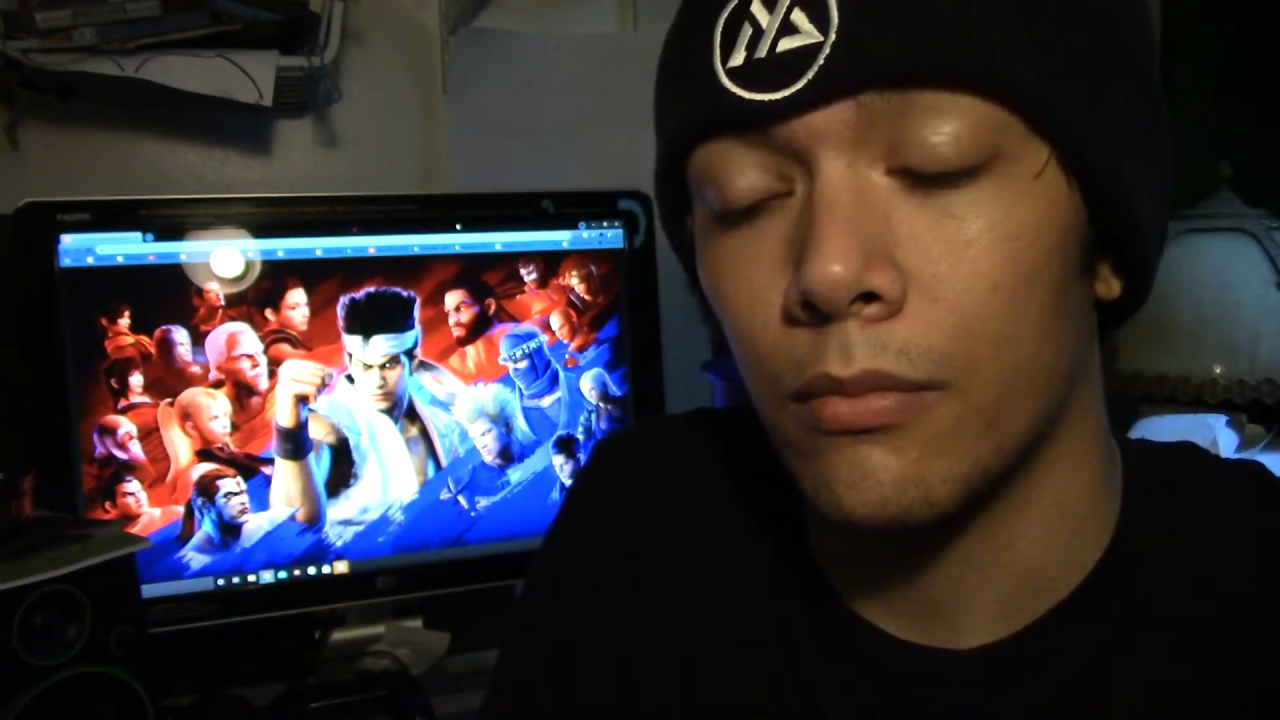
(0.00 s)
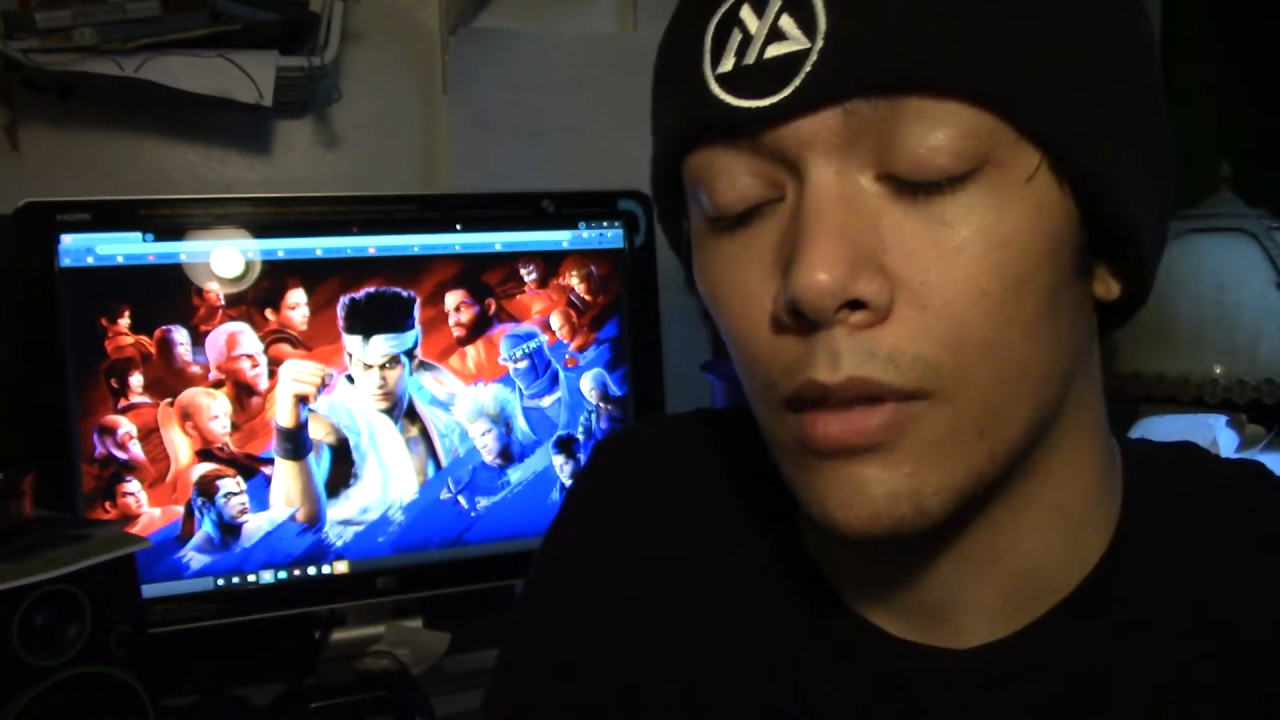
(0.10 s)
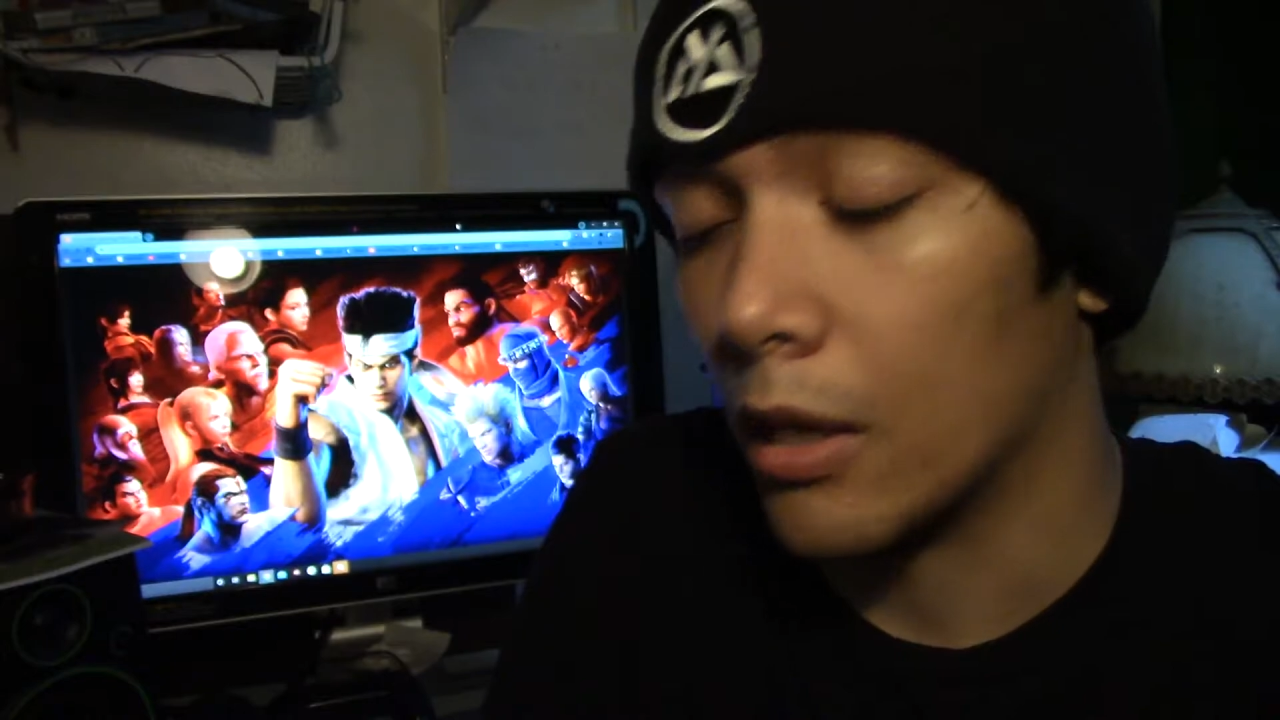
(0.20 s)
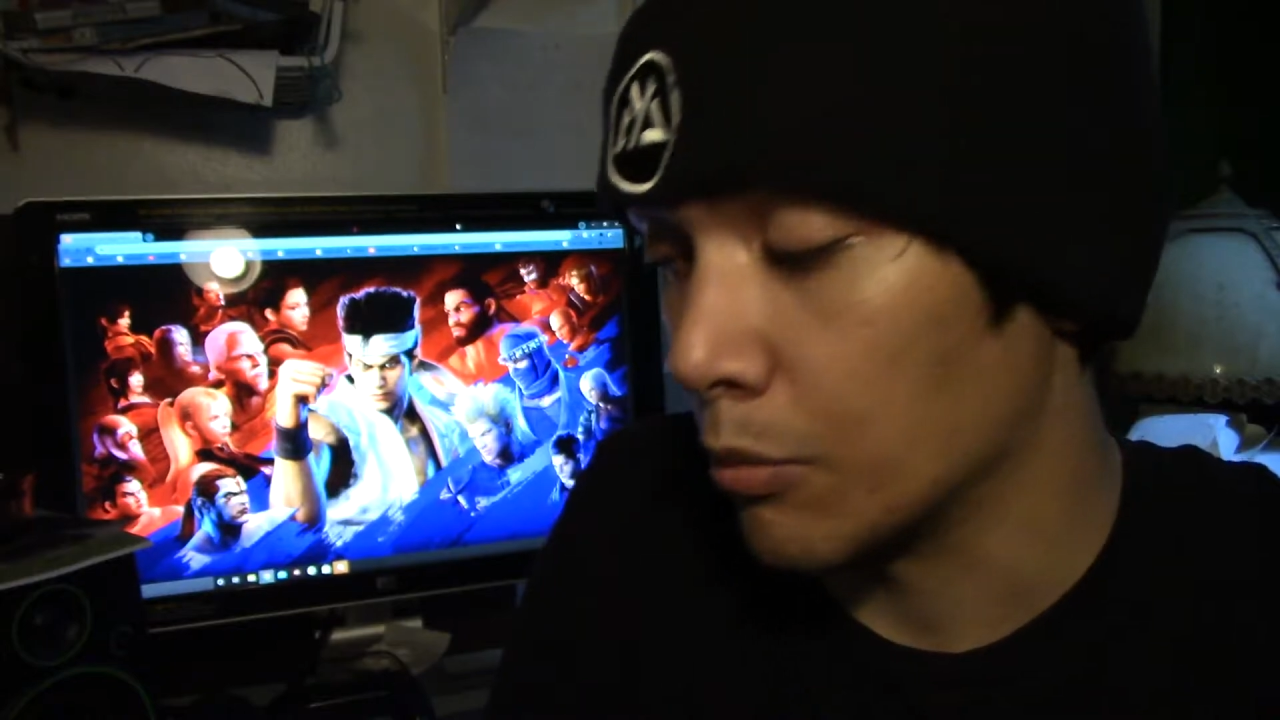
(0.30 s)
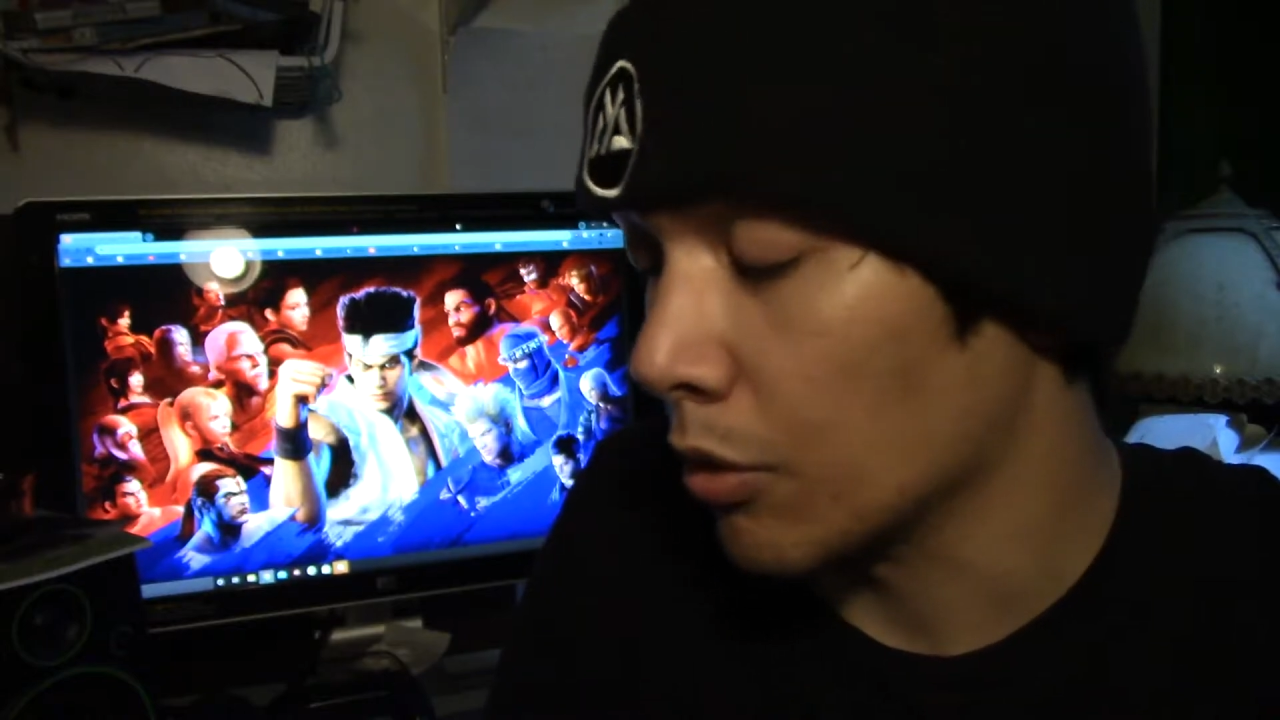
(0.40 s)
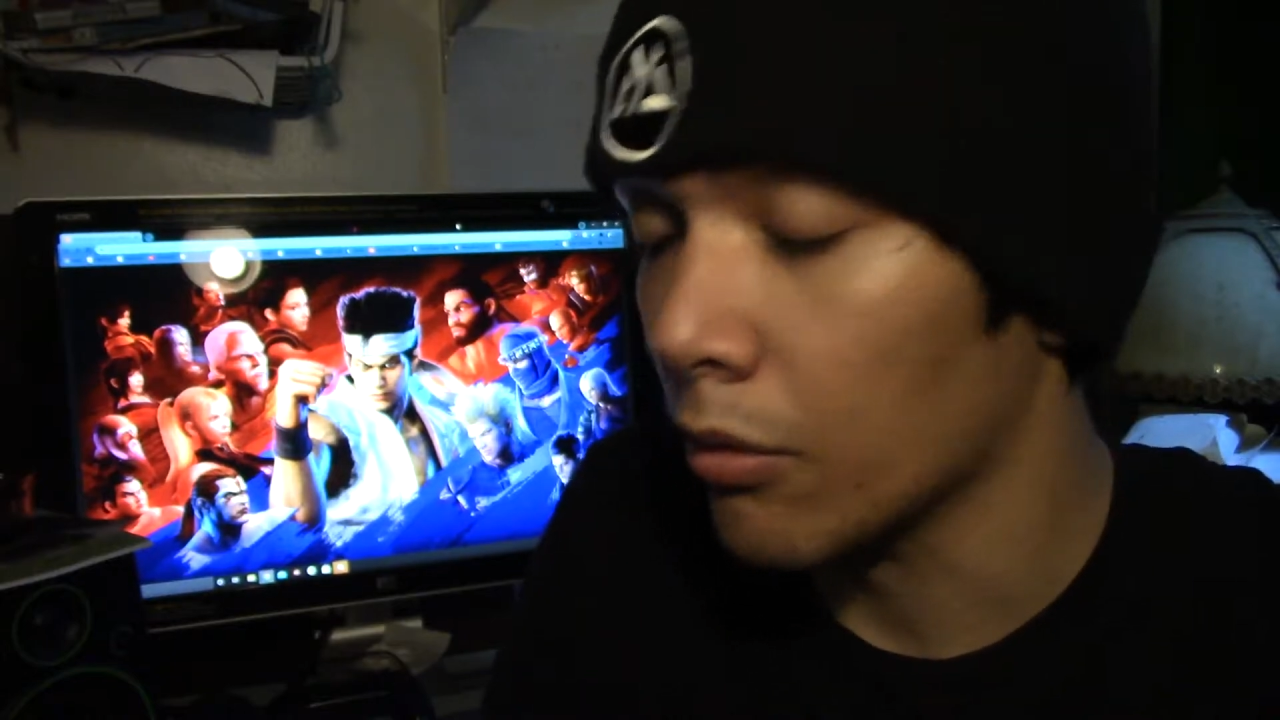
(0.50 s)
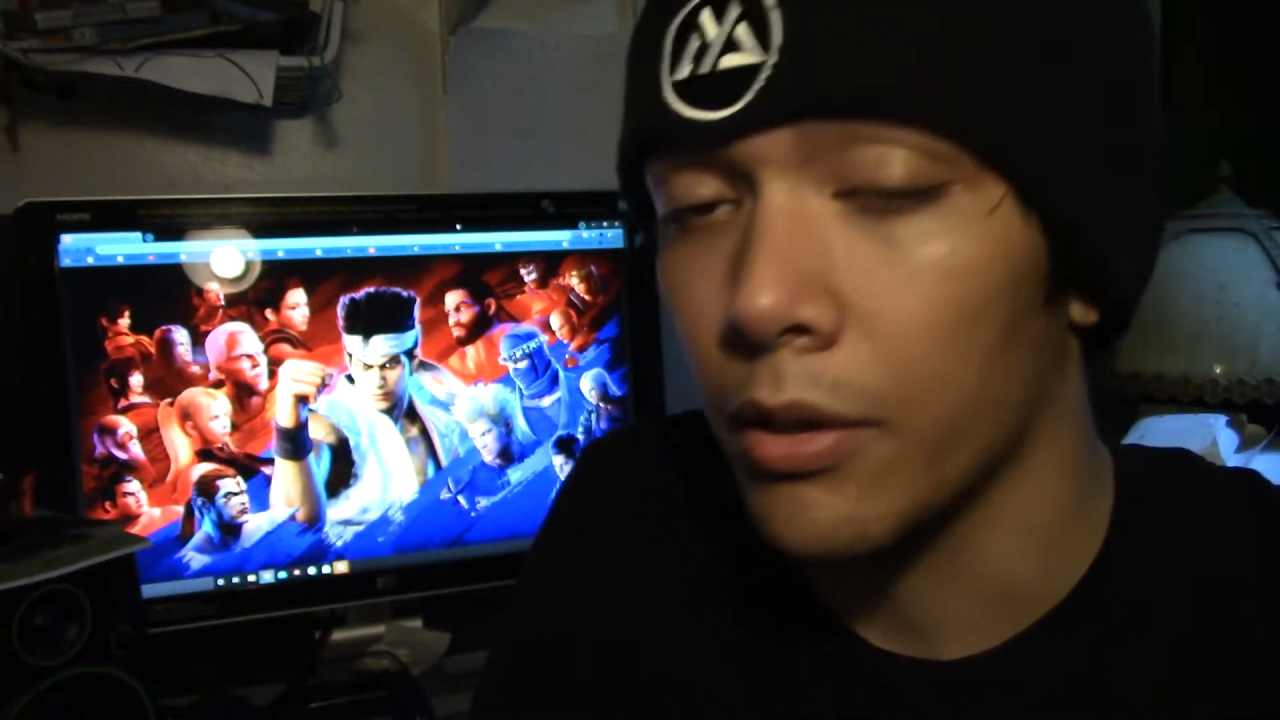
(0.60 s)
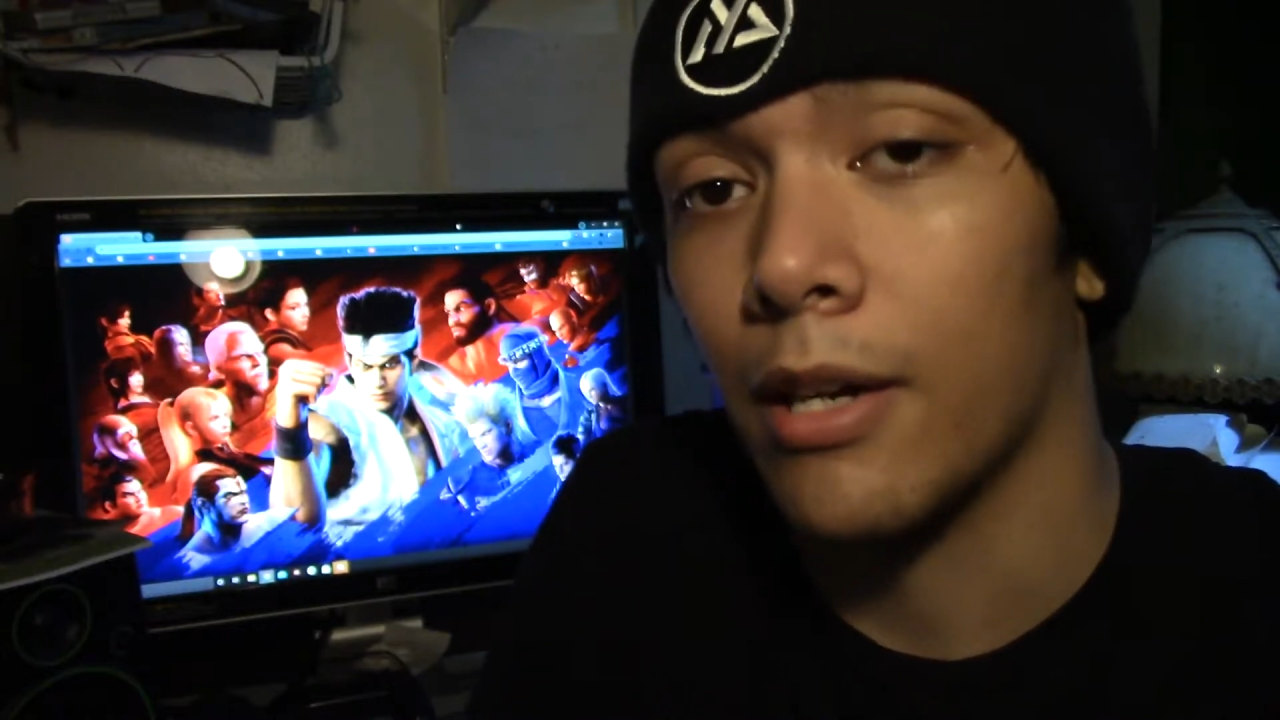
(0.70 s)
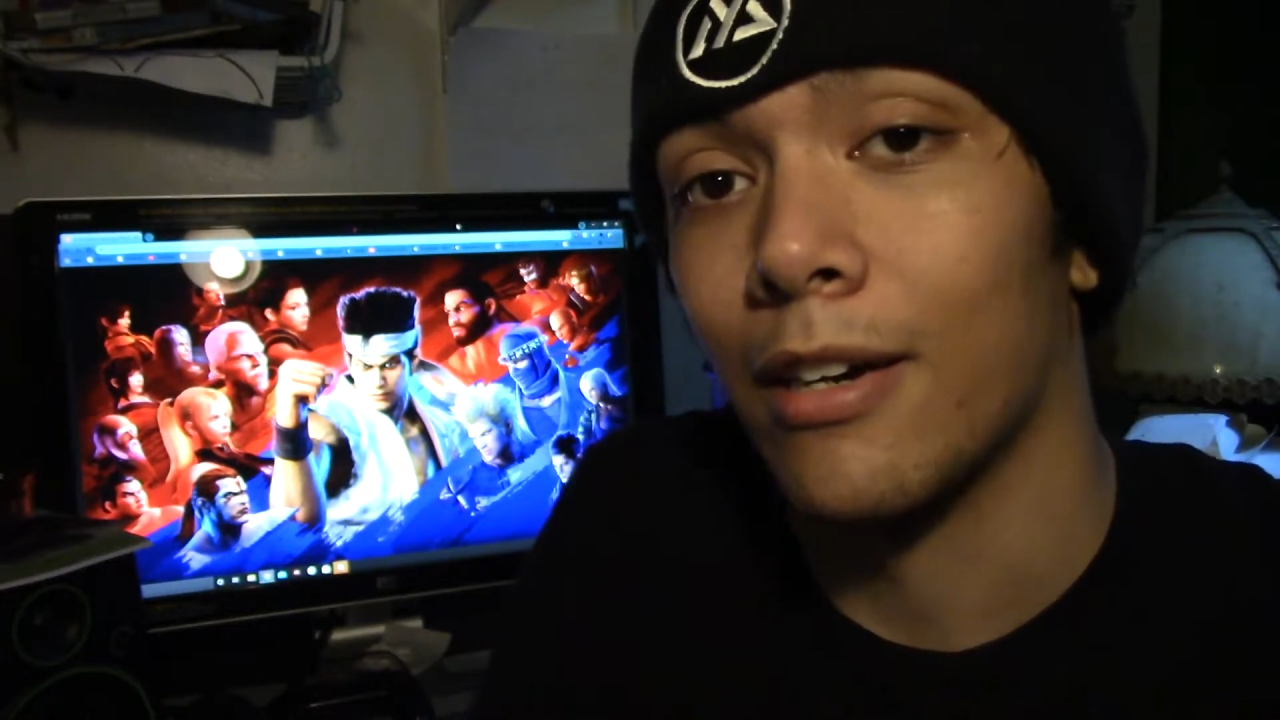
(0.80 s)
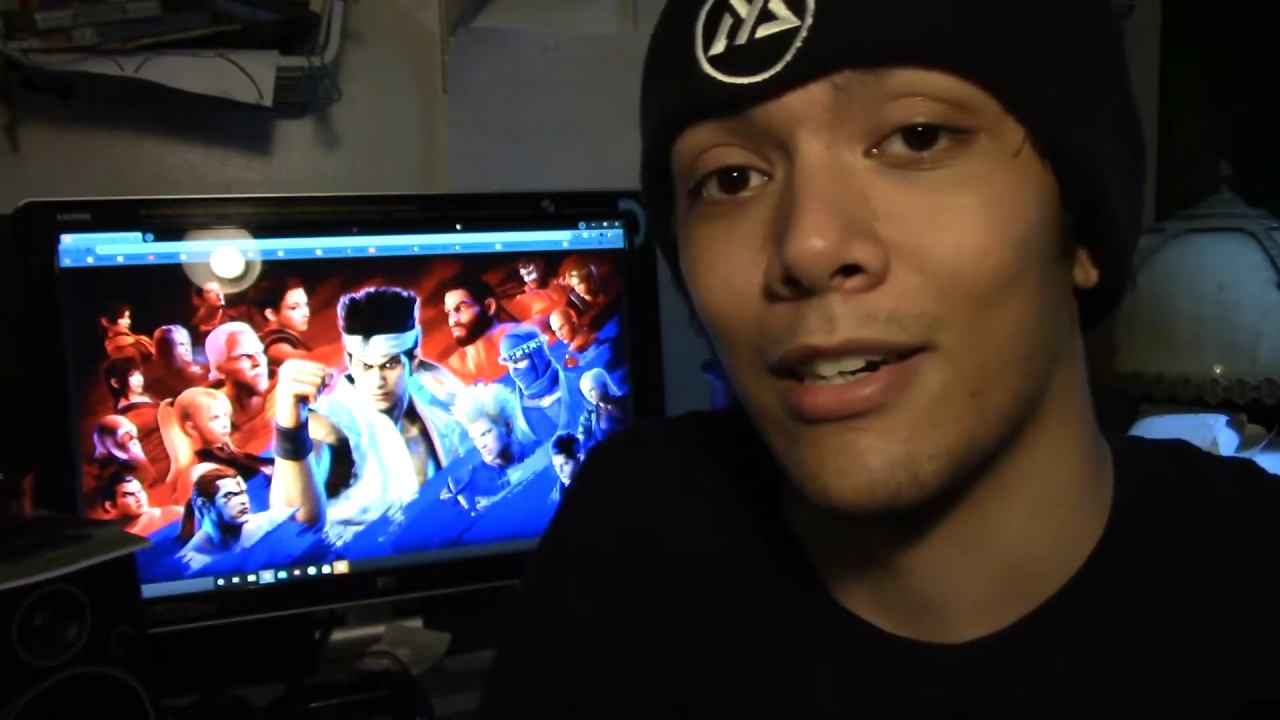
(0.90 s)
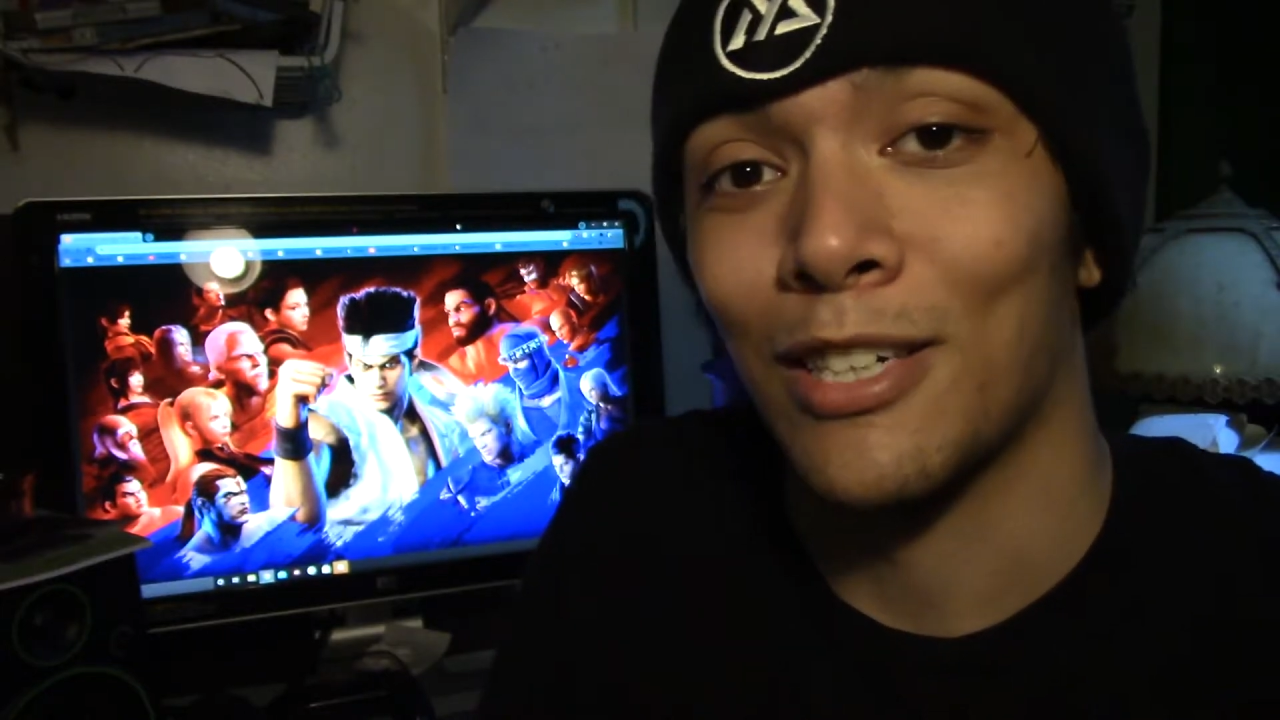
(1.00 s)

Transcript: I'm certainly not an